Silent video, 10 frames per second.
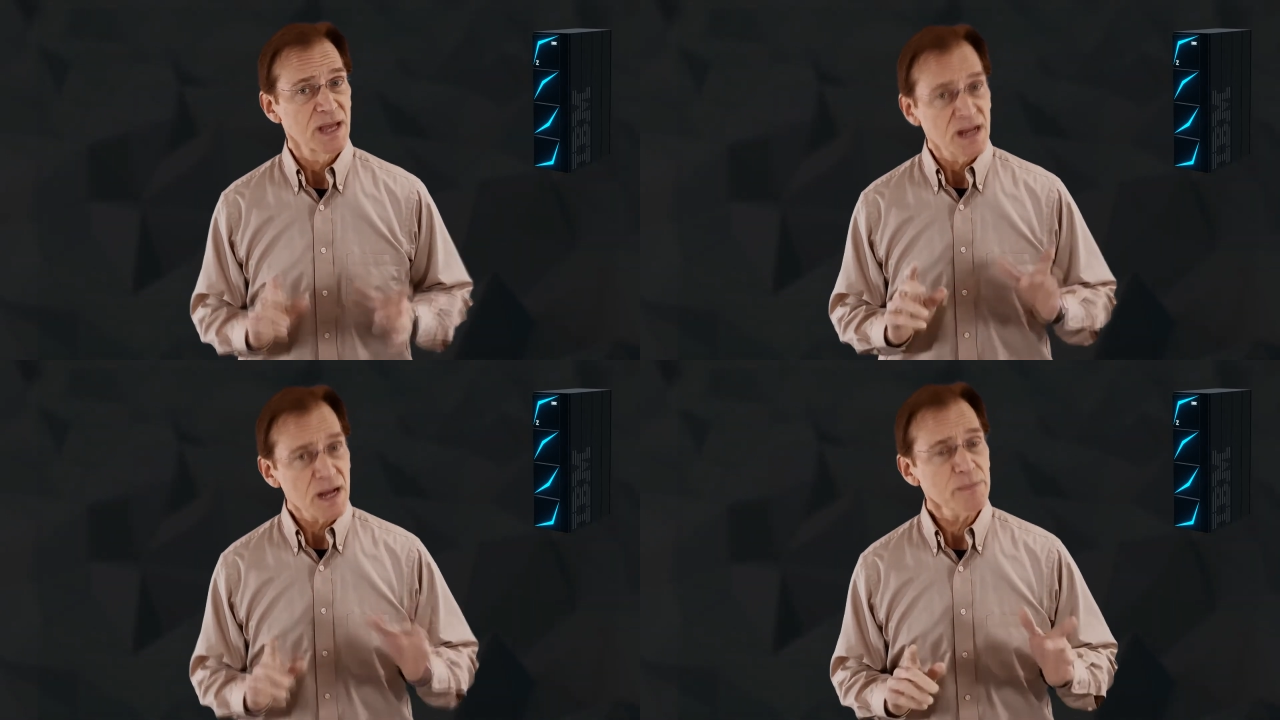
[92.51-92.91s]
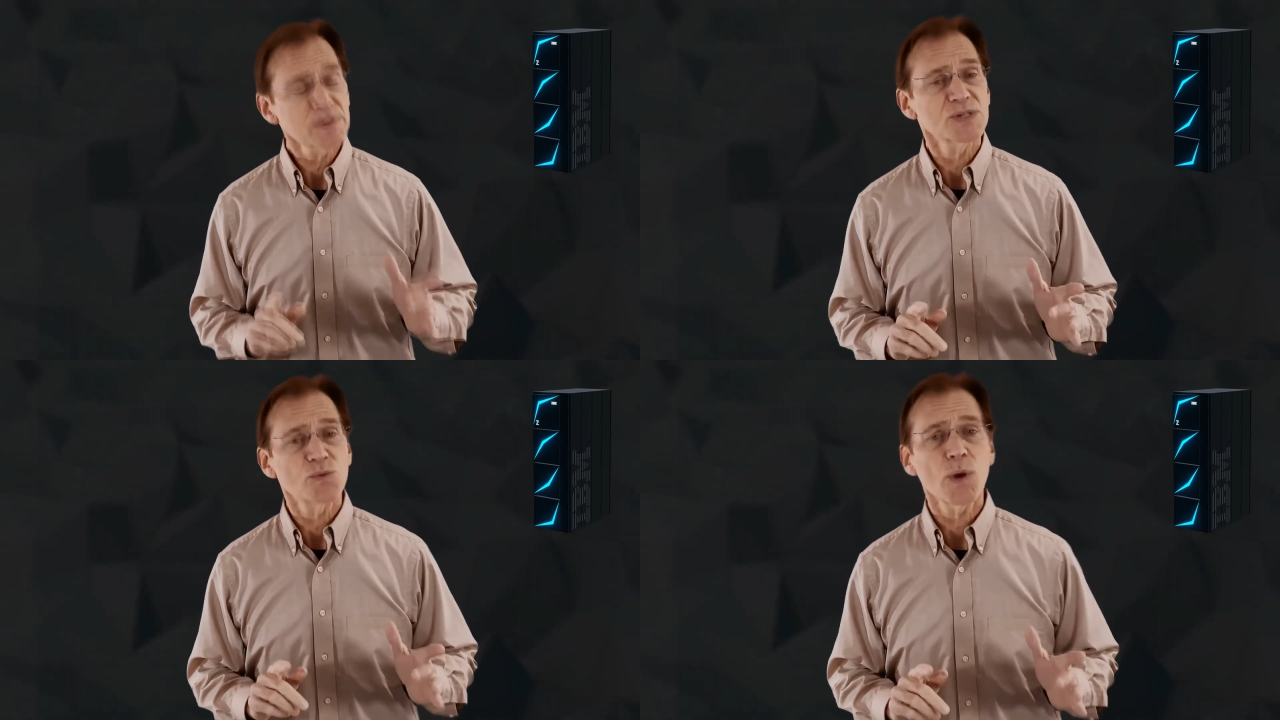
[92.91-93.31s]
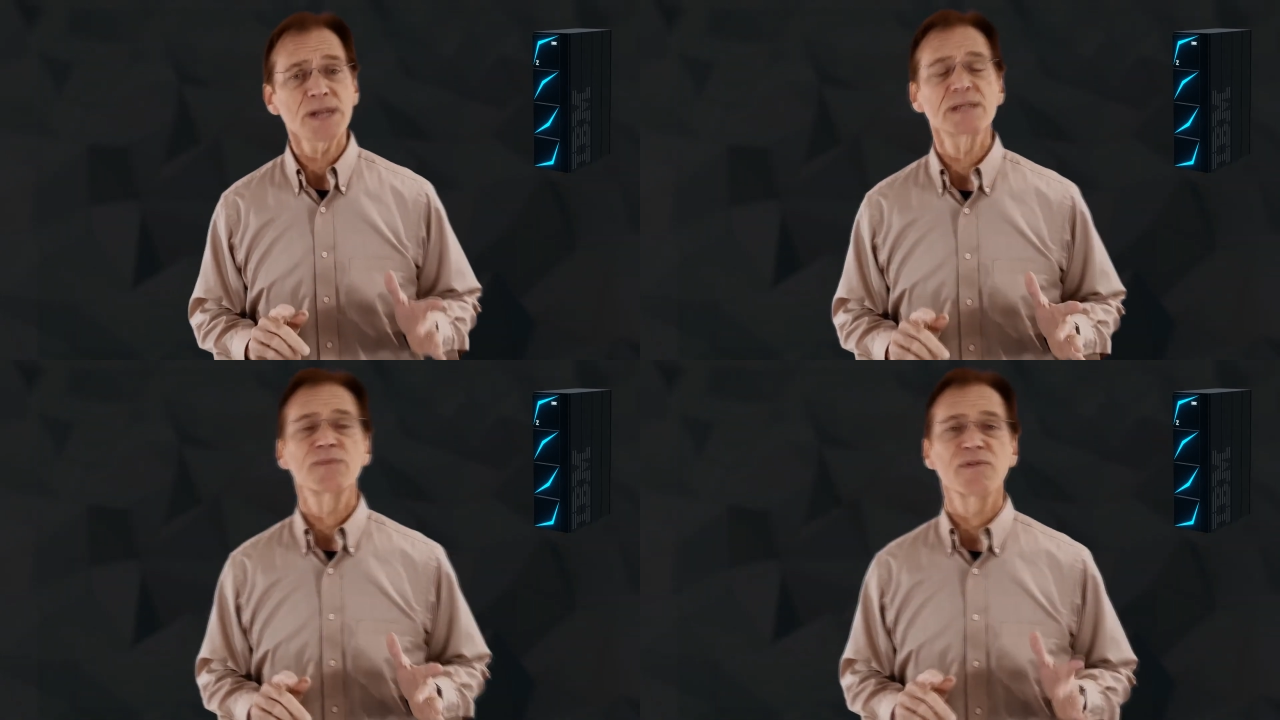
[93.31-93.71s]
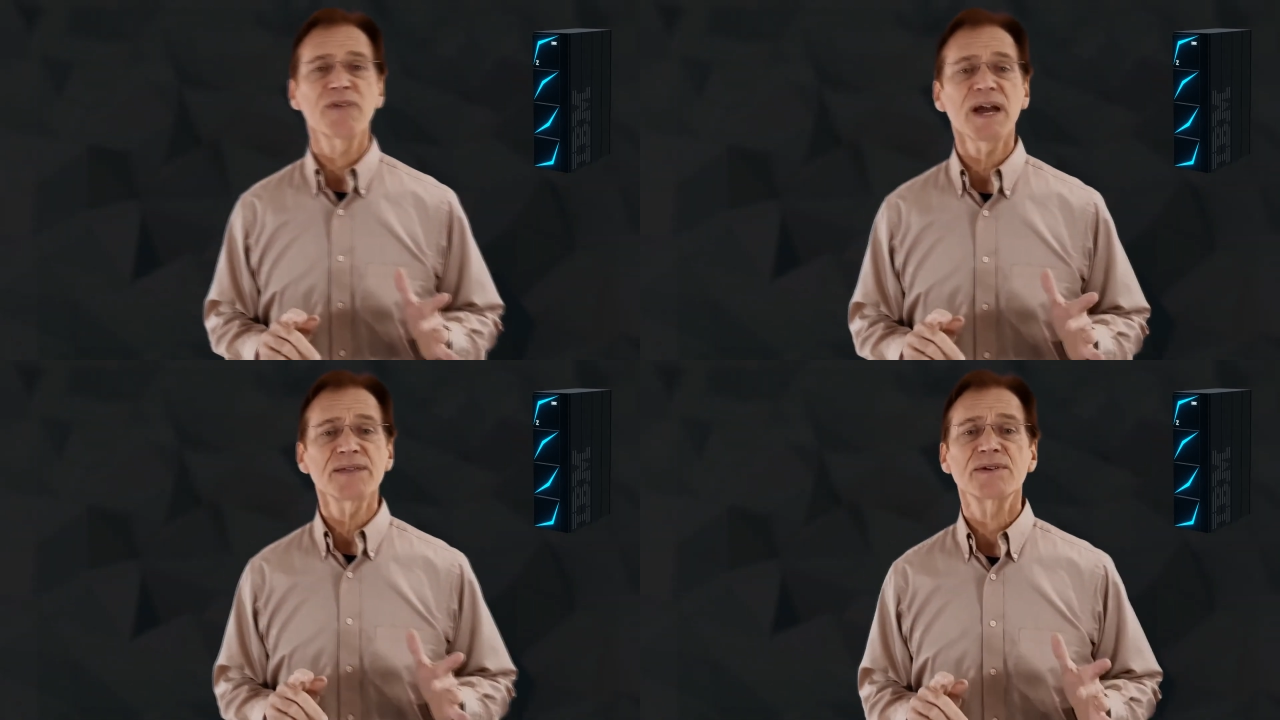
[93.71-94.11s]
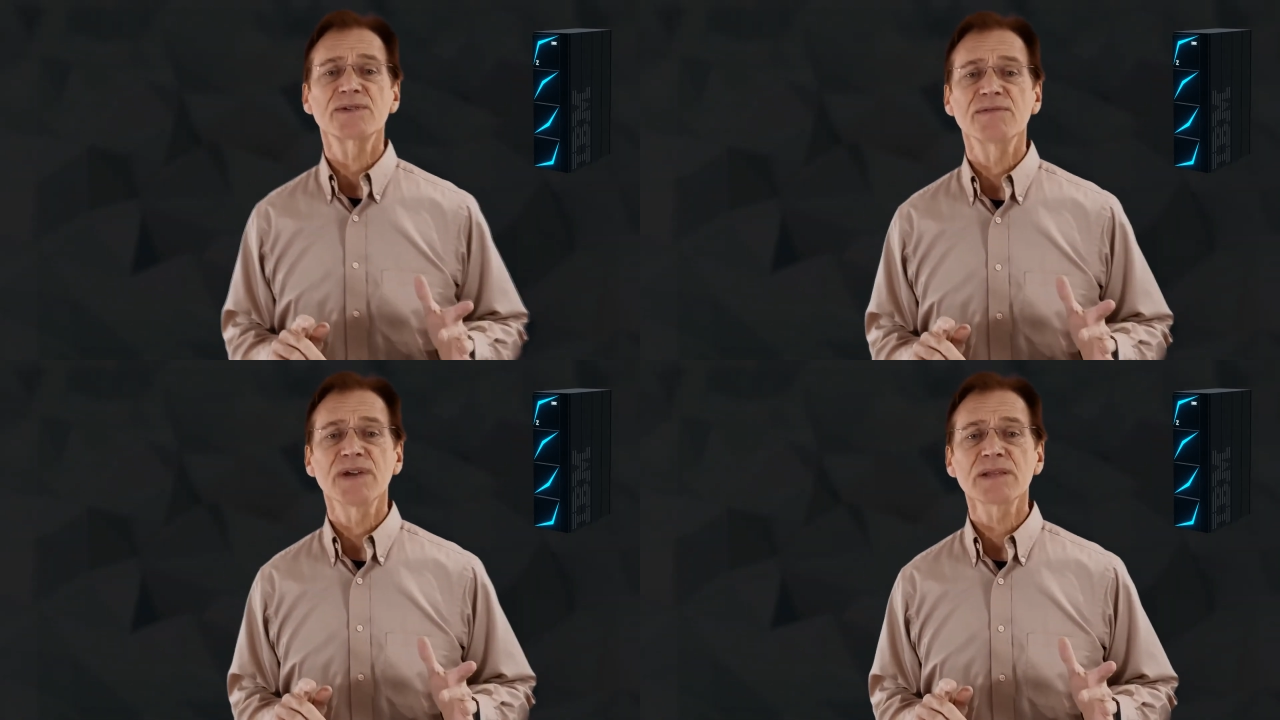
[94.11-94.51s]
Companies want to provide their
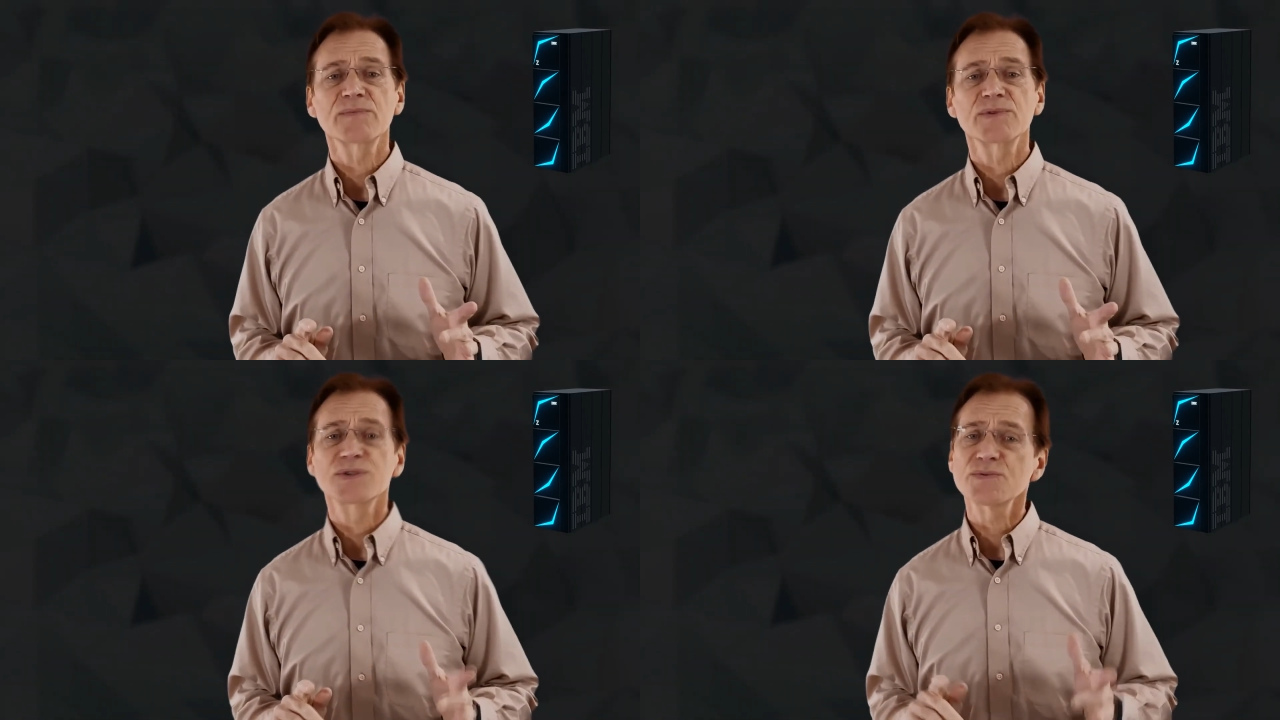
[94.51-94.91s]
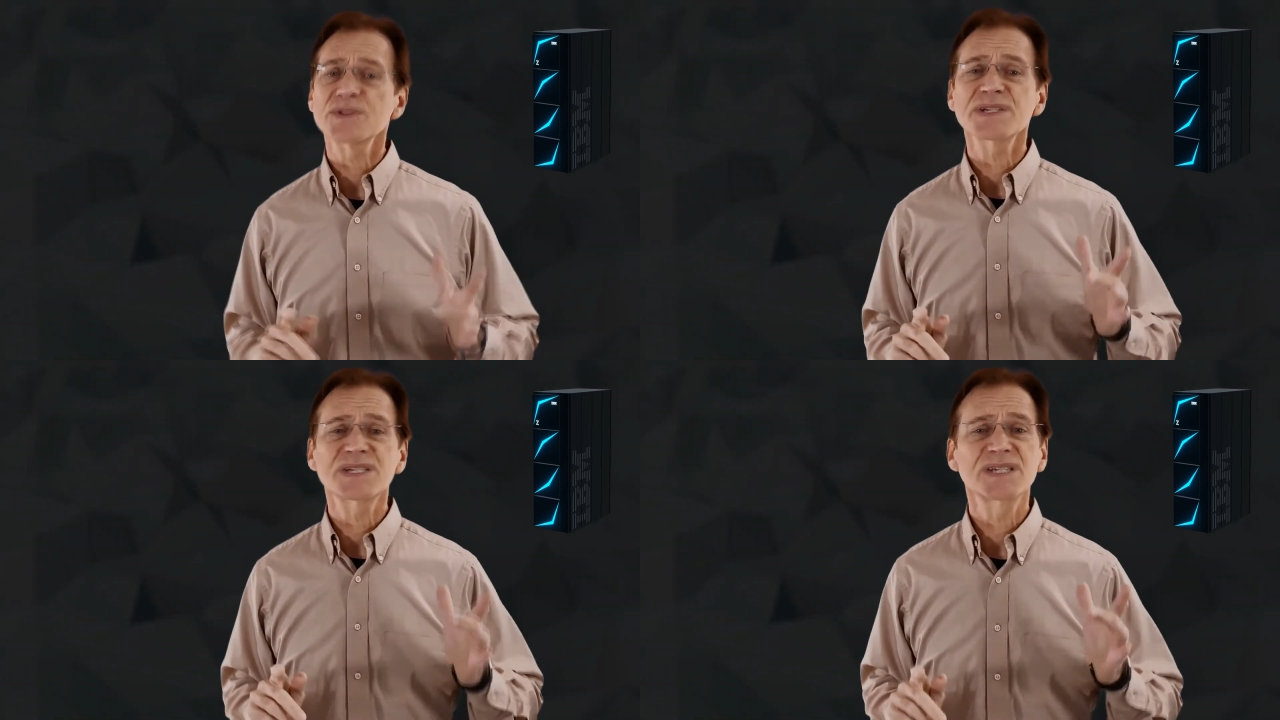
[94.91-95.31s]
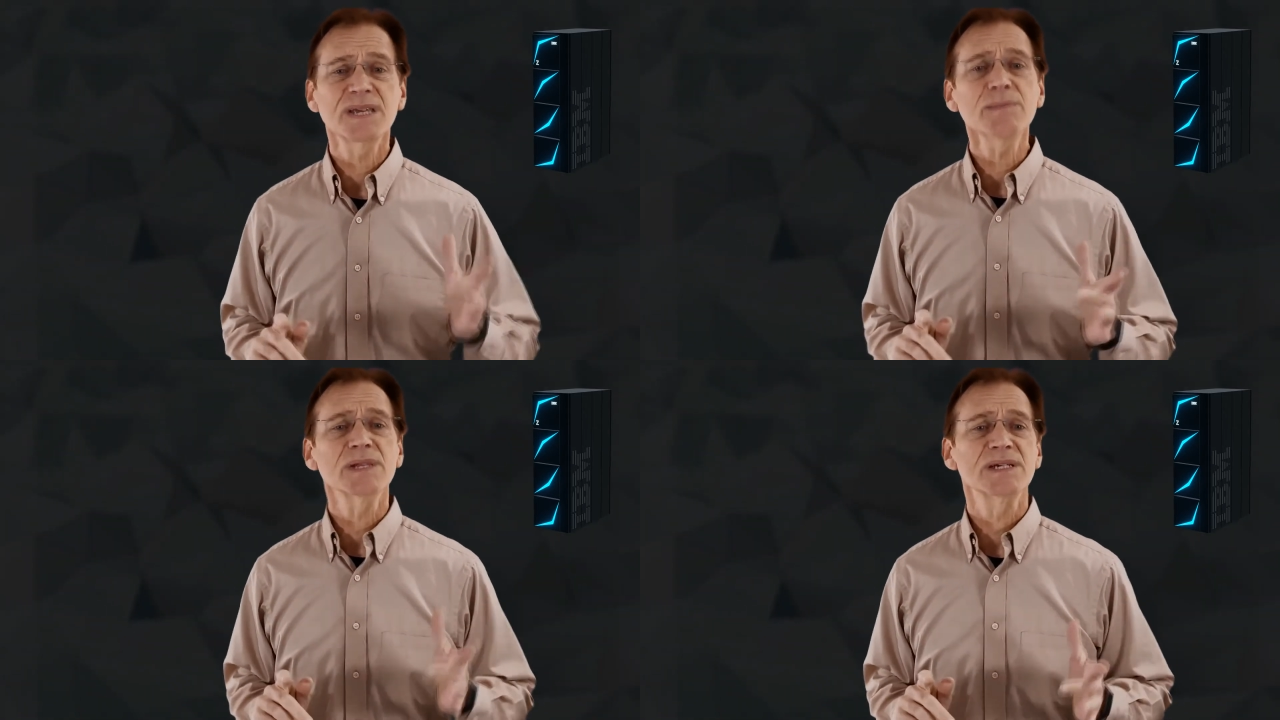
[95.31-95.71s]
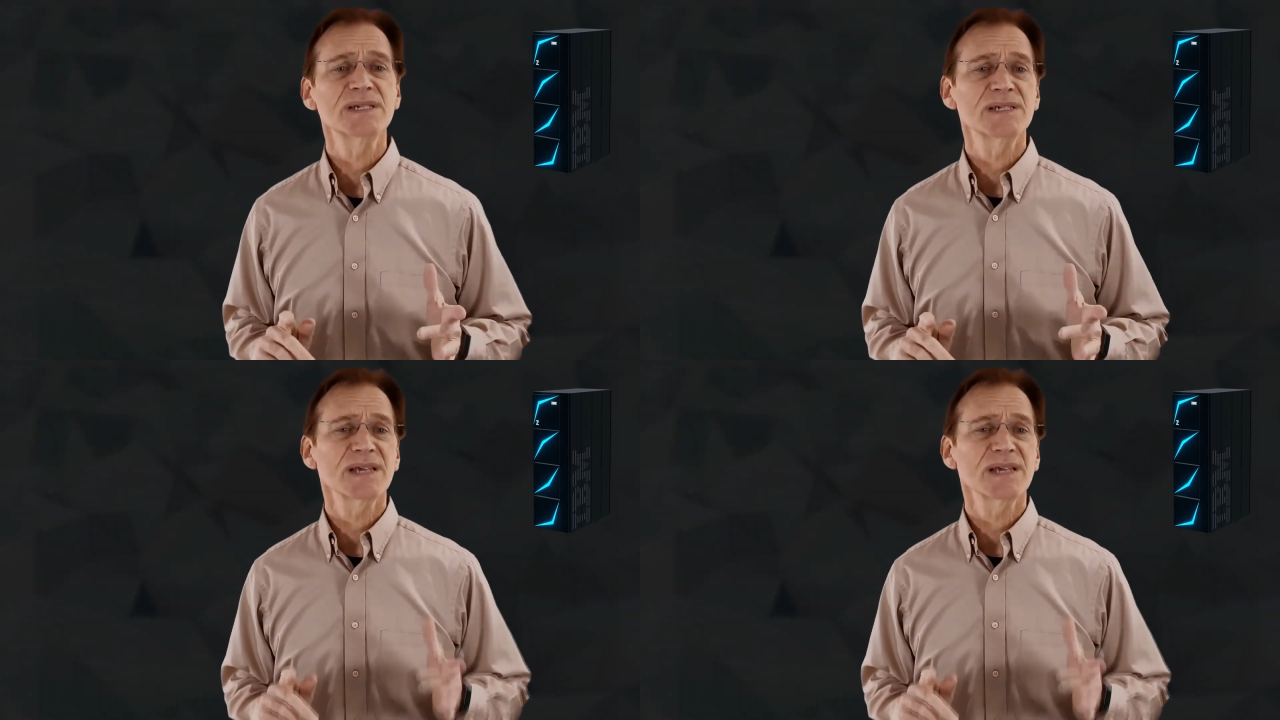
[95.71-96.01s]
developers with a seamless